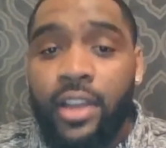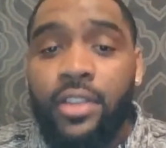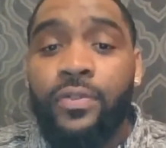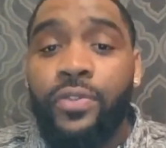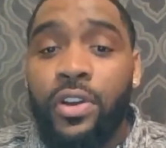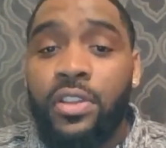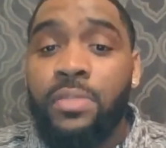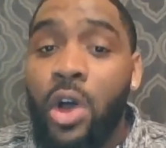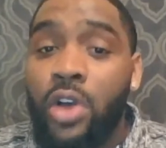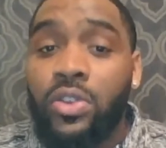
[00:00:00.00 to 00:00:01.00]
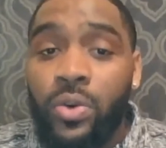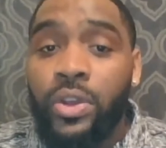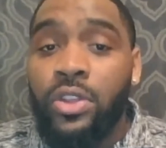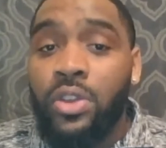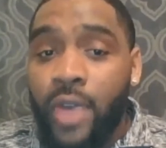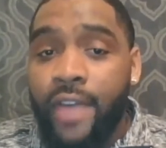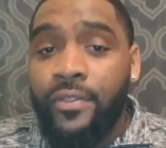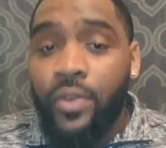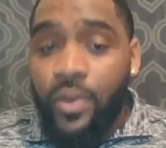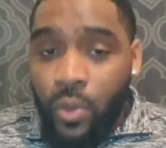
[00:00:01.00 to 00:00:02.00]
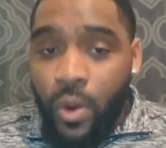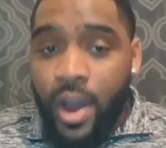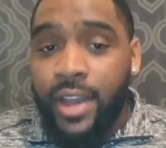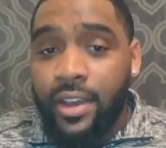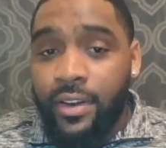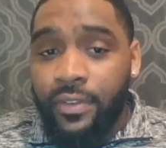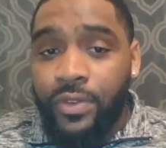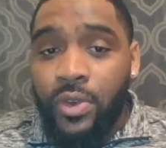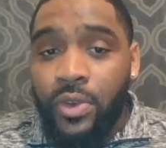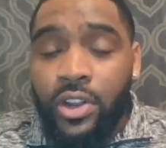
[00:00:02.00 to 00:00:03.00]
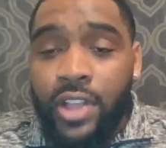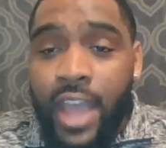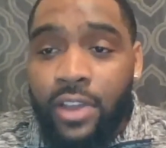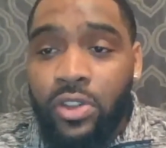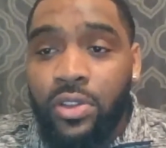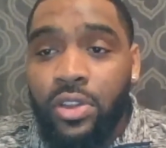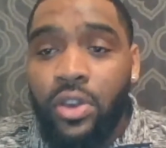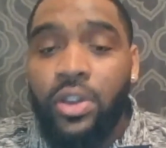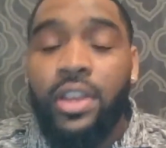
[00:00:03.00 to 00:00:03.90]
for a small school, we do have quite a few international students,